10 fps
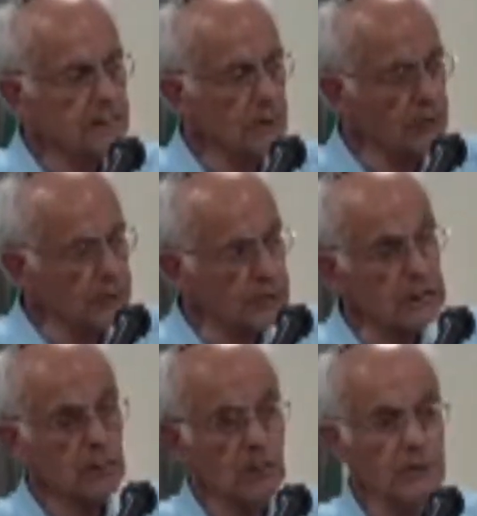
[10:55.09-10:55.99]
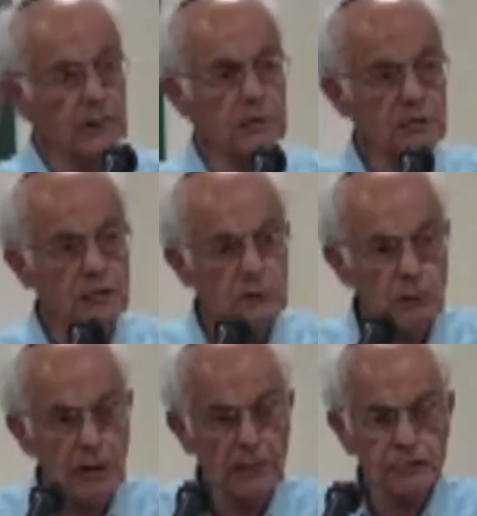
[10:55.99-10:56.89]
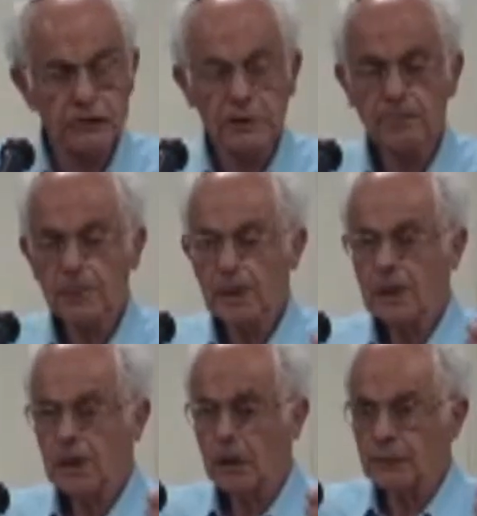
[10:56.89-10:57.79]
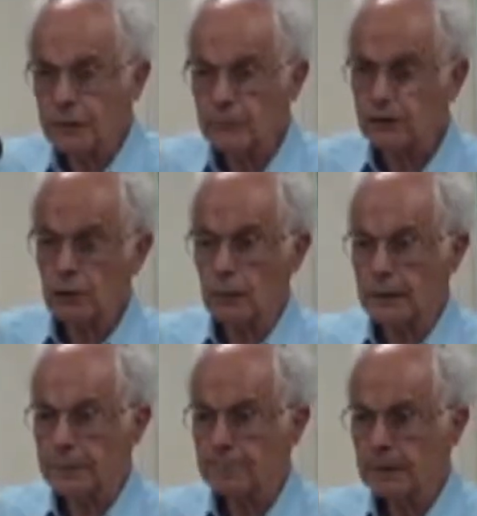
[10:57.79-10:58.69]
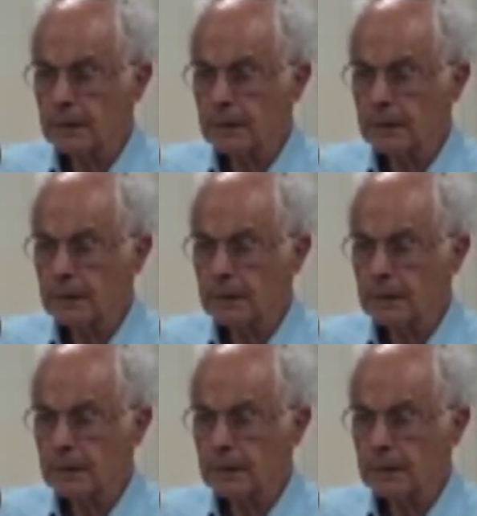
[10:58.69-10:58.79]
the theme of the continuation of the story.